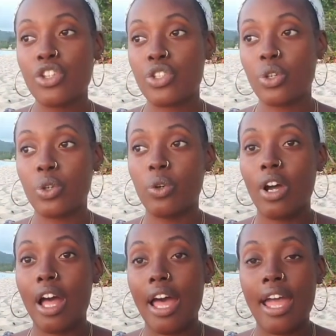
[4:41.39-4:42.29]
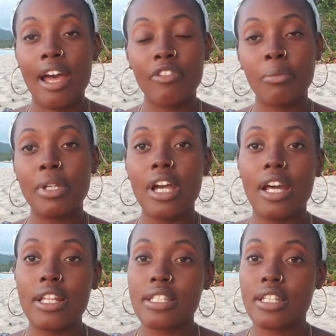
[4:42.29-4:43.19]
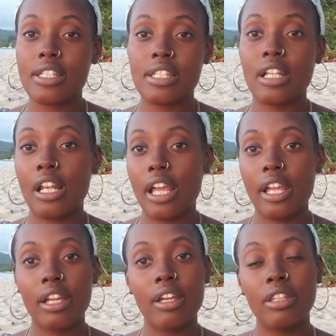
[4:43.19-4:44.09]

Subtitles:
So I have to be honest and say, like,